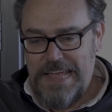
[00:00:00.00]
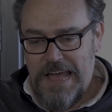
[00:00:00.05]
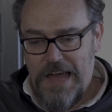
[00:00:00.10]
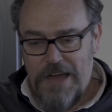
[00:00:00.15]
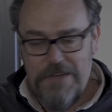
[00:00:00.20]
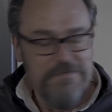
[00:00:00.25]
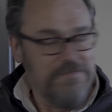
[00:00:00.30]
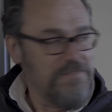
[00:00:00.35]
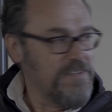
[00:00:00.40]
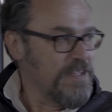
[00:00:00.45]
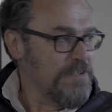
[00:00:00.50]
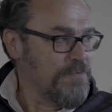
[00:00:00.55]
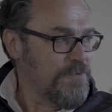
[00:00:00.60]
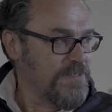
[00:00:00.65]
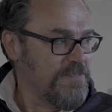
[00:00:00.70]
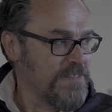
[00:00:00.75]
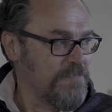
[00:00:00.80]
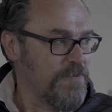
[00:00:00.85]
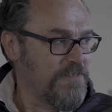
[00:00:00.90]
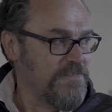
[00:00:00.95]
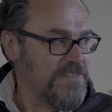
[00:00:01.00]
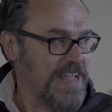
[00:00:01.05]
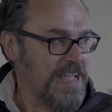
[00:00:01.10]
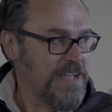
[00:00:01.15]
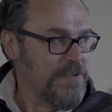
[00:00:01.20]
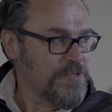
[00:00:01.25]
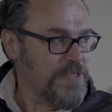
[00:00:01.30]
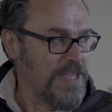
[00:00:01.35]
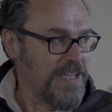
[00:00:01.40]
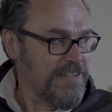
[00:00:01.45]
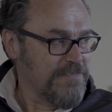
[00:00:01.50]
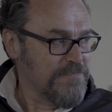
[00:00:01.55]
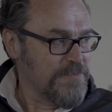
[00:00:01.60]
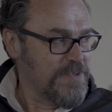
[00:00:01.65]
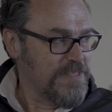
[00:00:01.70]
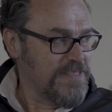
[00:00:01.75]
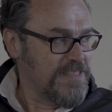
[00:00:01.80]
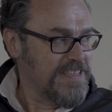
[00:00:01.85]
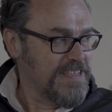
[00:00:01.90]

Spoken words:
hopefully we've nailed that with